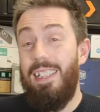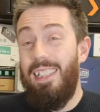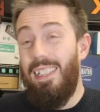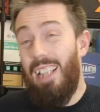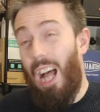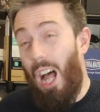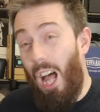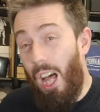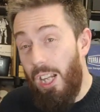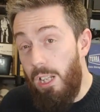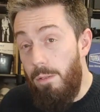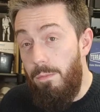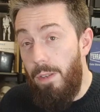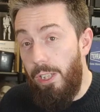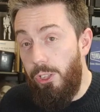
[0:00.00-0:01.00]
This is
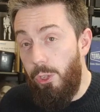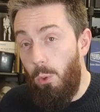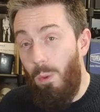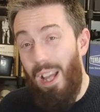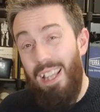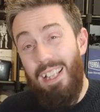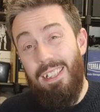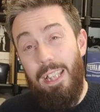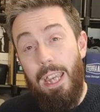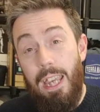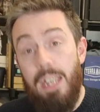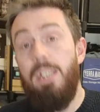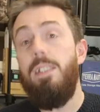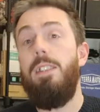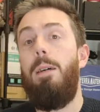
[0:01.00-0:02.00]
unofficial, and this
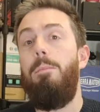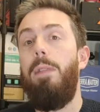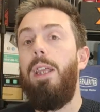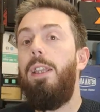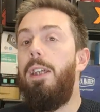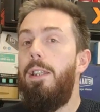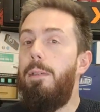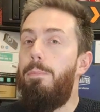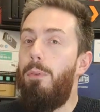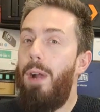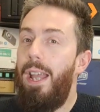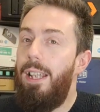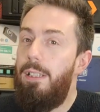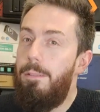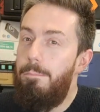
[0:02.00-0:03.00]
is something that the
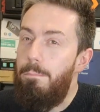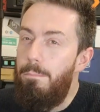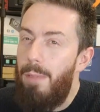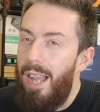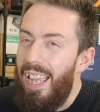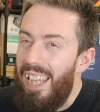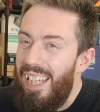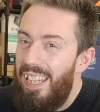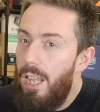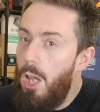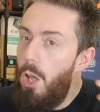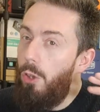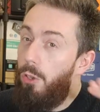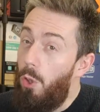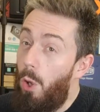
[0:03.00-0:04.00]
brand may
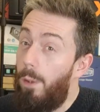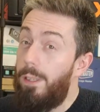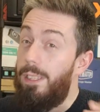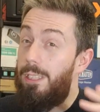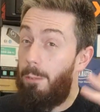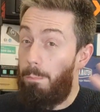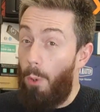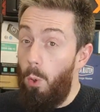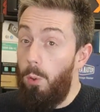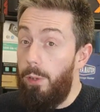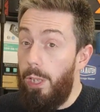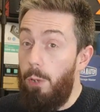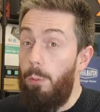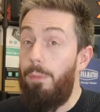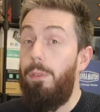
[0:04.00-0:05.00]
not
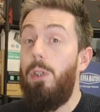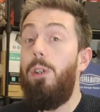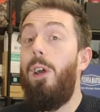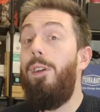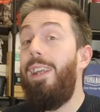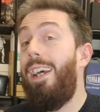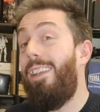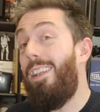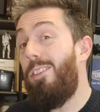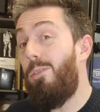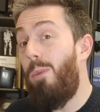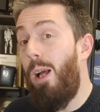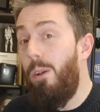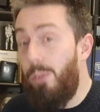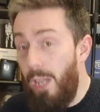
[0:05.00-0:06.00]
support you if you go down
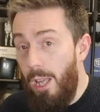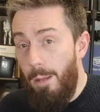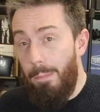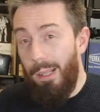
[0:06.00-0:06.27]
this road,